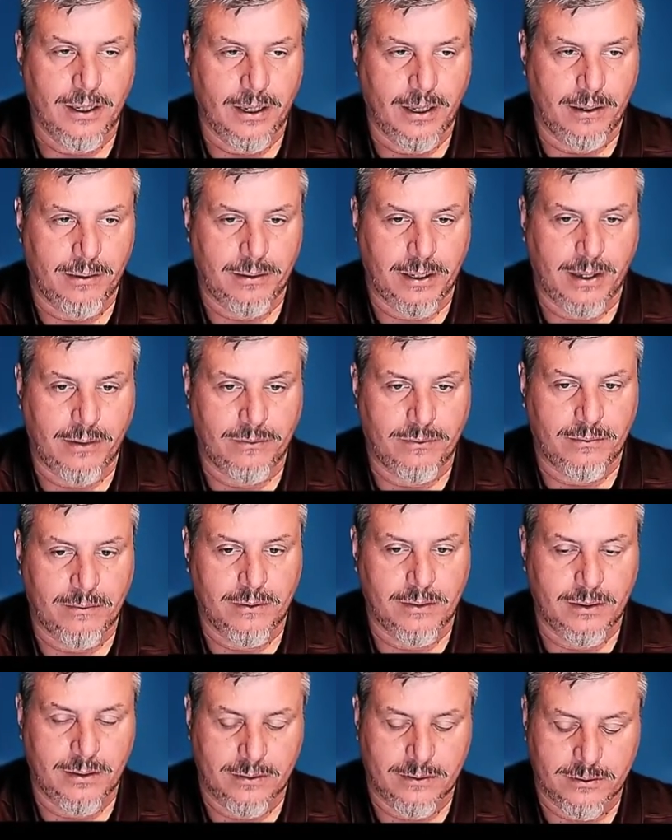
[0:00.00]
and have
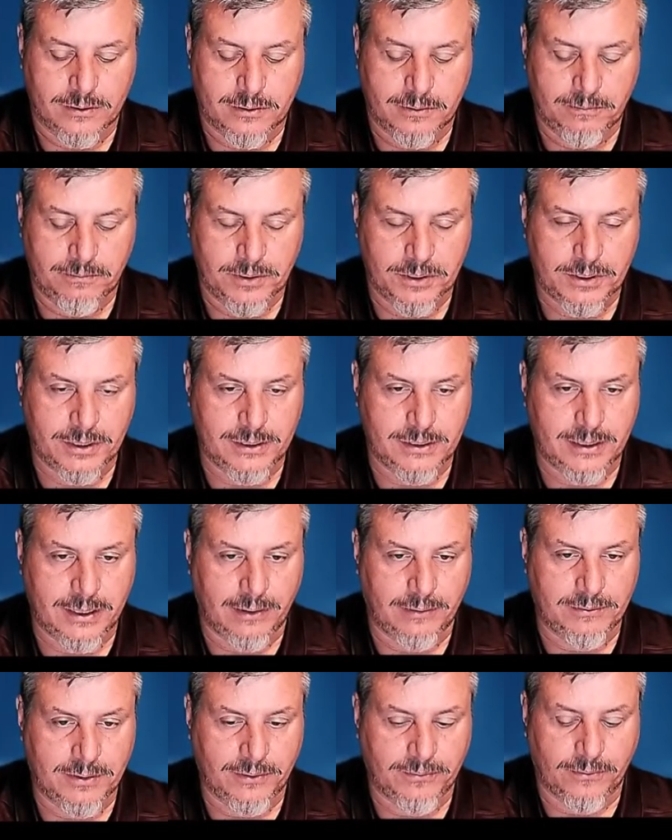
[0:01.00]
those machines
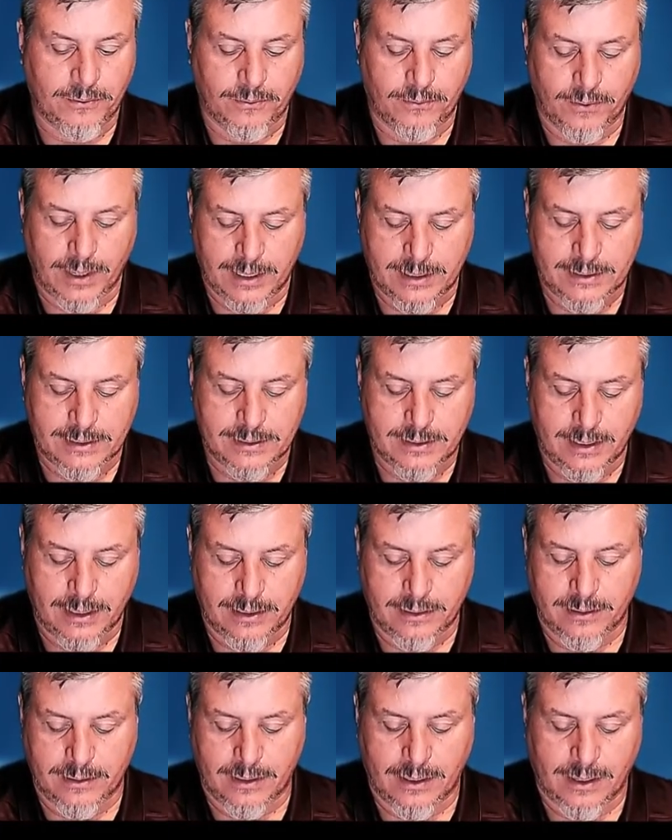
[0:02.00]
have different rights
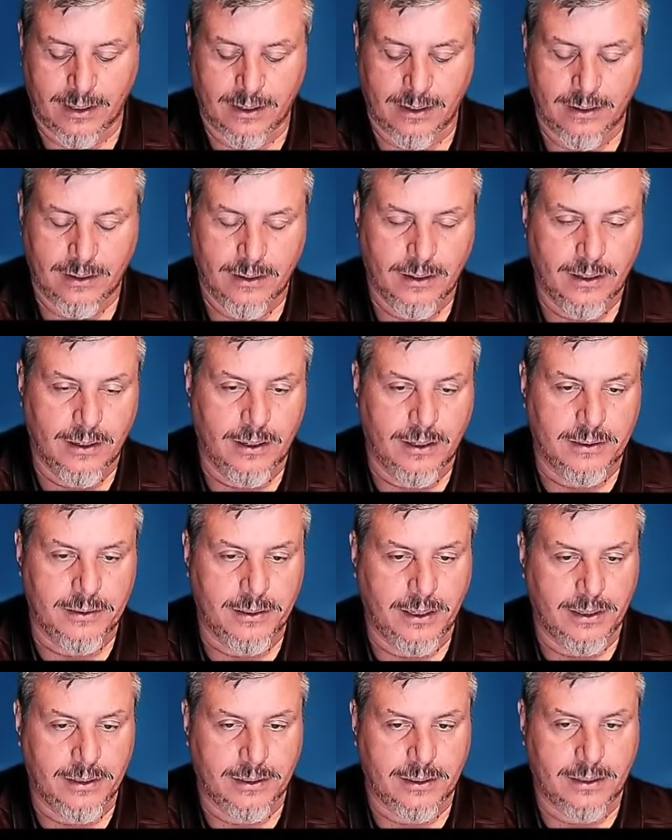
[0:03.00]
than
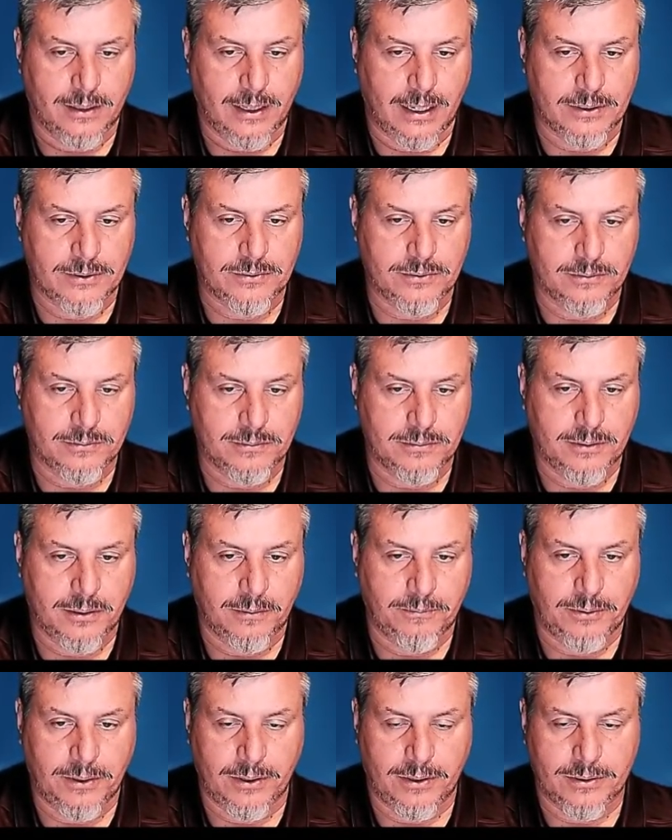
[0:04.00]
the classroom
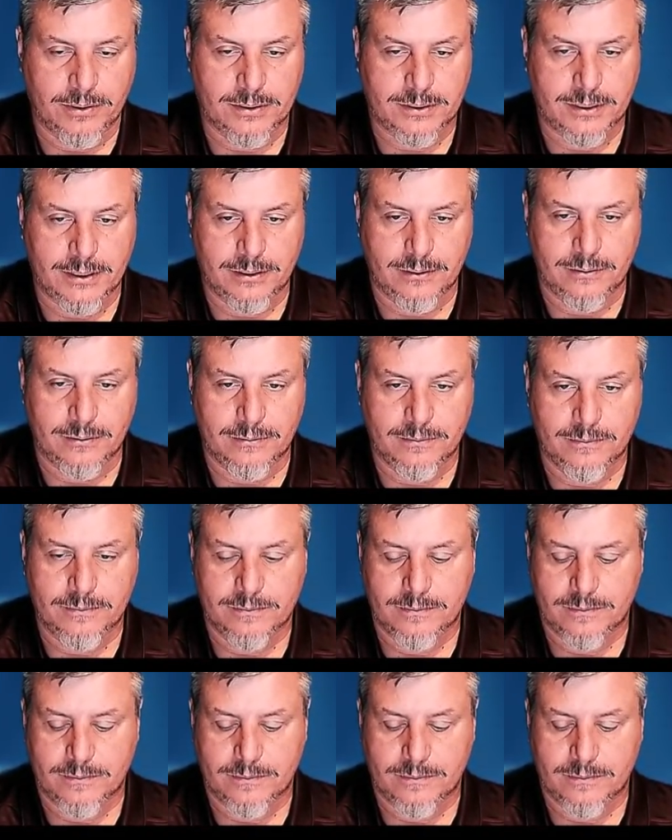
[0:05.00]
computers do.